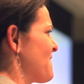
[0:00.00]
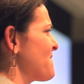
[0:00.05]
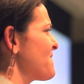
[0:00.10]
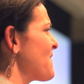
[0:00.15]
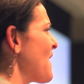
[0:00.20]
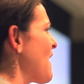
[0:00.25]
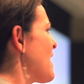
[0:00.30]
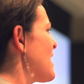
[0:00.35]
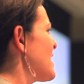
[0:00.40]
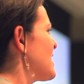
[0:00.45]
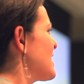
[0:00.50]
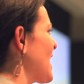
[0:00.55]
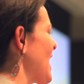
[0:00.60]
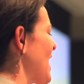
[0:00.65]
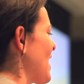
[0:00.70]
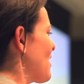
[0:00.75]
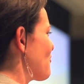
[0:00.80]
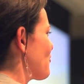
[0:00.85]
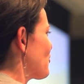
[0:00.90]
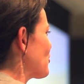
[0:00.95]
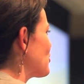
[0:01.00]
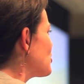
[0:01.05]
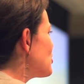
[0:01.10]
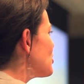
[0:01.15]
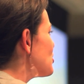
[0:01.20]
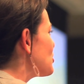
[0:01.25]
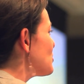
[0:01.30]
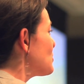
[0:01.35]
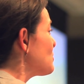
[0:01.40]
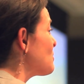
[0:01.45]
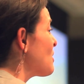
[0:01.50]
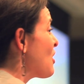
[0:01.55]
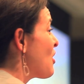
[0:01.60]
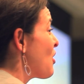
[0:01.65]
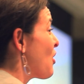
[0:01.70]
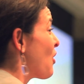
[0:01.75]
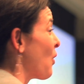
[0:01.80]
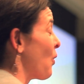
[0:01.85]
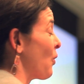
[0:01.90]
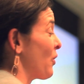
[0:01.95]
fun for you,
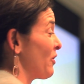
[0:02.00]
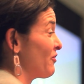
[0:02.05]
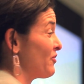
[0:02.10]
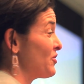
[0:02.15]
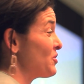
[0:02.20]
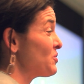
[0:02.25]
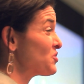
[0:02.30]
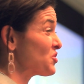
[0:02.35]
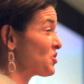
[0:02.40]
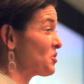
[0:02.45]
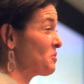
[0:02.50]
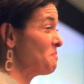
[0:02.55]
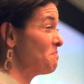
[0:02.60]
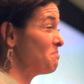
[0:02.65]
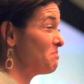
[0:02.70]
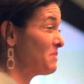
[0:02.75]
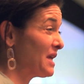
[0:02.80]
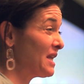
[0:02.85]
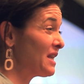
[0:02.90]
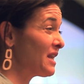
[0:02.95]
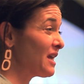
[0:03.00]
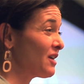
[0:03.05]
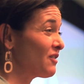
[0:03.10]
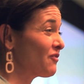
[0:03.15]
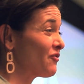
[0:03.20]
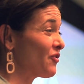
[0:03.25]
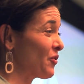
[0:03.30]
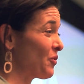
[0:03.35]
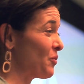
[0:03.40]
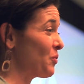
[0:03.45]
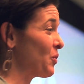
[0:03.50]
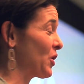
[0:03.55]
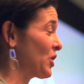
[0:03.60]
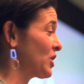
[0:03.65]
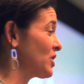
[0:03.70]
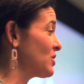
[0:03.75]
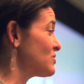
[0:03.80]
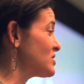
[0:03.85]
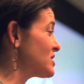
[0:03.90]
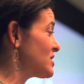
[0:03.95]
or future meaning for the work
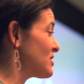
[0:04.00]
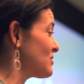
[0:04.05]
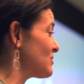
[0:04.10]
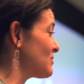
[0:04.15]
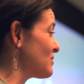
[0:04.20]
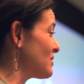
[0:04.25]
you do,